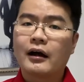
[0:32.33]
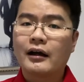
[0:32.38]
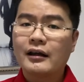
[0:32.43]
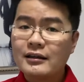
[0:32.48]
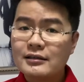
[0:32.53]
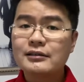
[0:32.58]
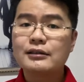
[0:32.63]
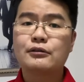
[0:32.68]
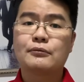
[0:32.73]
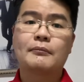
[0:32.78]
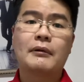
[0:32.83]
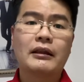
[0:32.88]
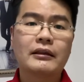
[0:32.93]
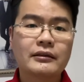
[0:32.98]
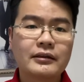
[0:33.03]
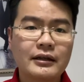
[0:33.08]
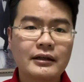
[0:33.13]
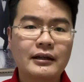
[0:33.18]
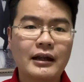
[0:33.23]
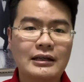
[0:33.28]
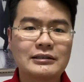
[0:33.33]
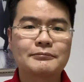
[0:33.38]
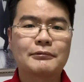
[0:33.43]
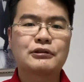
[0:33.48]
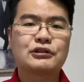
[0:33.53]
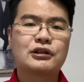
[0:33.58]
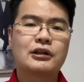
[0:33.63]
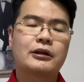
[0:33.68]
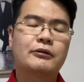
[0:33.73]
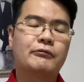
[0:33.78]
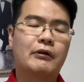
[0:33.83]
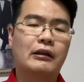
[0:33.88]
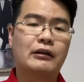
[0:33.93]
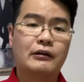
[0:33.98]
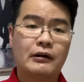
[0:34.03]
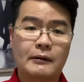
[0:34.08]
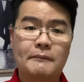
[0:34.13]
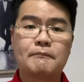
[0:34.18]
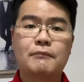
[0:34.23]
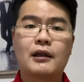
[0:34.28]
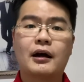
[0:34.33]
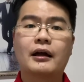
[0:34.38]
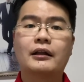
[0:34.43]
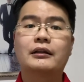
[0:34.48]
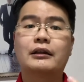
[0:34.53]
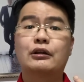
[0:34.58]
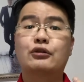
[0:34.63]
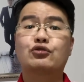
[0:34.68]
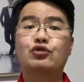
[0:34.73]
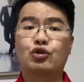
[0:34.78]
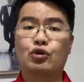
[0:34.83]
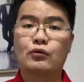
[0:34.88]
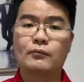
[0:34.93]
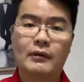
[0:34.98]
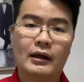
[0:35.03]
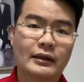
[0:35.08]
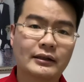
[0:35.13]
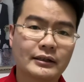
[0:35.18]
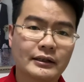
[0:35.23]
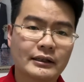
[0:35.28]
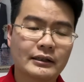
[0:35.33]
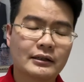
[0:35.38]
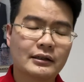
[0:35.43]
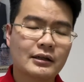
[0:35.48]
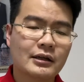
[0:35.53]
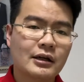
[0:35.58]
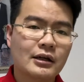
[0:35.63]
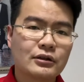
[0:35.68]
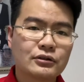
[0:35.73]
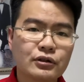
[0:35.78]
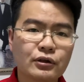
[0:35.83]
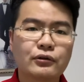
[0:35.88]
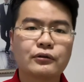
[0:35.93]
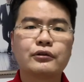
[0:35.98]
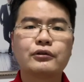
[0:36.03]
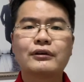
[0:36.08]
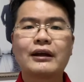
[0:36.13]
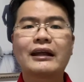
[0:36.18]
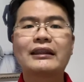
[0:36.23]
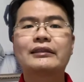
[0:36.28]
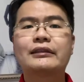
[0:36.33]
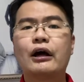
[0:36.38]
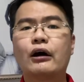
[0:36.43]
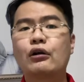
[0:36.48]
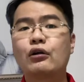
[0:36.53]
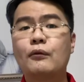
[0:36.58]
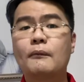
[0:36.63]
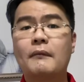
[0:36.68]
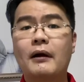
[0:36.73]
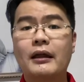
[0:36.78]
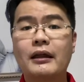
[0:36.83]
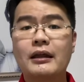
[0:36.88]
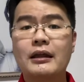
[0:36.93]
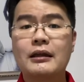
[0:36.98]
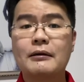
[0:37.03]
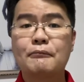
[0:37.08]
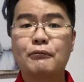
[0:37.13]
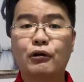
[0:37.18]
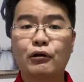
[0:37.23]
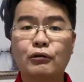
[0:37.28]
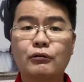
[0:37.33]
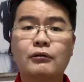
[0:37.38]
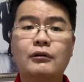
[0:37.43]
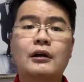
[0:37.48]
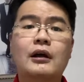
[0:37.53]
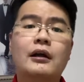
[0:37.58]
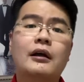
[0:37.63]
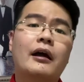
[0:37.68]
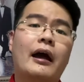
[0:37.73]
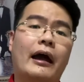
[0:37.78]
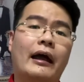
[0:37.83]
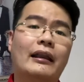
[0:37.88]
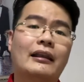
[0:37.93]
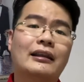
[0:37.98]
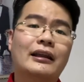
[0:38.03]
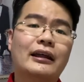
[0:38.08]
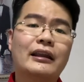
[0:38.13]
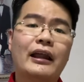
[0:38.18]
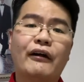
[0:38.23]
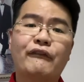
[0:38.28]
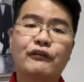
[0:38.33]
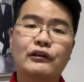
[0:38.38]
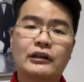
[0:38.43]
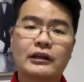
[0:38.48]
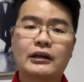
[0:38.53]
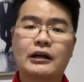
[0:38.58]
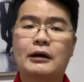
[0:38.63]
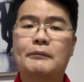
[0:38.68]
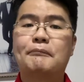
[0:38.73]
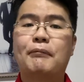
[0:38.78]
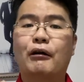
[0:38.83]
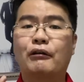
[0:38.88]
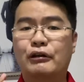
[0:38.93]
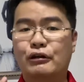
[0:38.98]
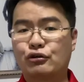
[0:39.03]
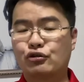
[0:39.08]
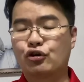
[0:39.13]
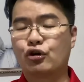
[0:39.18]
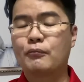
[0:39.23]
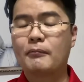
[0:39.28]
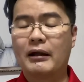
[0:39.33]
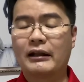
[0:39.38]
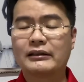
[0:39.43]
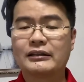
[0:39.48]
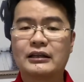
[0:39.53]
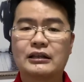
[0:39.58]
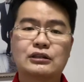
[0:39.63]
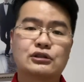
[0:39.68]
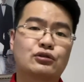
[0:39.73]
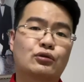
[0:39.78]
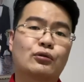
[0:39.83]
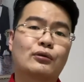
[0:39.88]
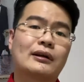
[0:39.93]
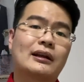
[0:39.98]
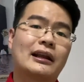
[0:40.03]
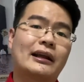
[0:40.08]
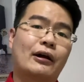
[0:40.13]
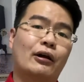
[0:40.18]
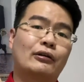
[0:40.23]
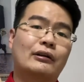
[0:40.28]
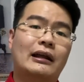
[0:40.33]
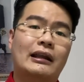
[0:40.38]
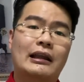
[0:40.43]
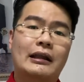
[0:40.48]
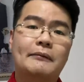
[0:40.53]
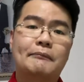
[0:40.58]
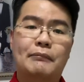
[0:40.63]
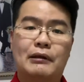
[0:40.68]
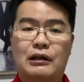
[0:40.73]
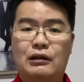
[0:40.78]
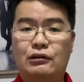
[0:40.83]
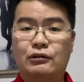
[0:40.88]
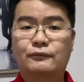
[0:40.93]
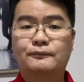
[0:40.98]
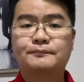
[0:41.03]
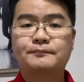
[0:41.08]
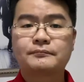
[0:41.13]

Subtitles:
easy to maintain, especially when you apply the grow method. So you can download my ebook and learn everything about the grow method. So click on the link below.